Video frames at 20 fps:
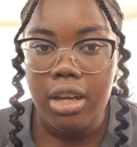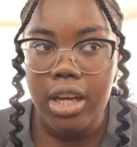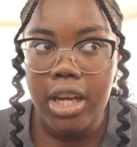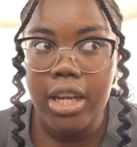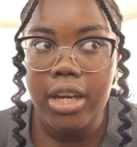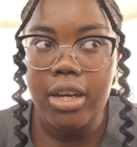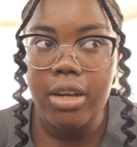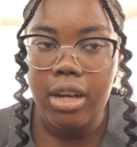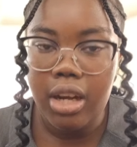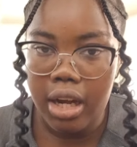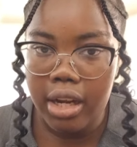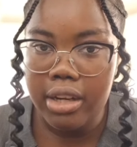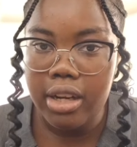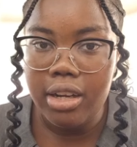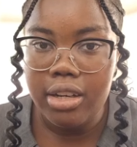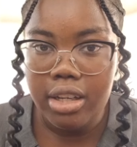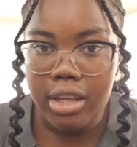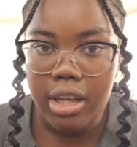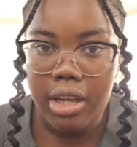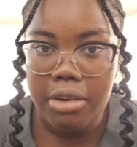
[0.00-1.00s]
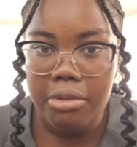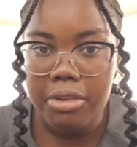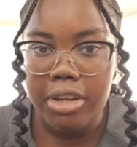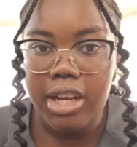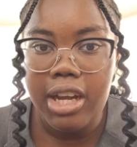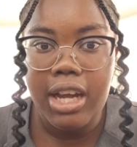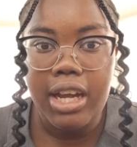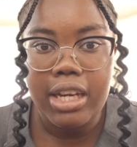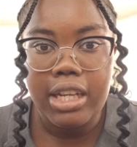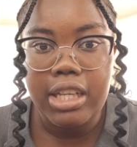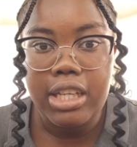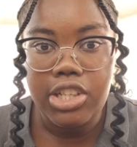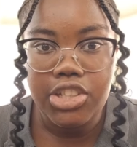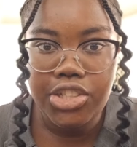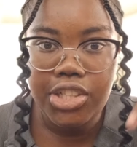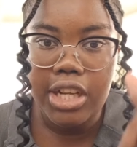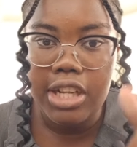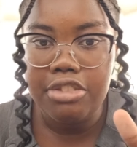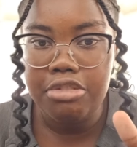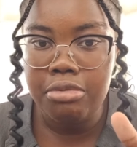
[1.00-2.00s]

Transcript: in another area and he shall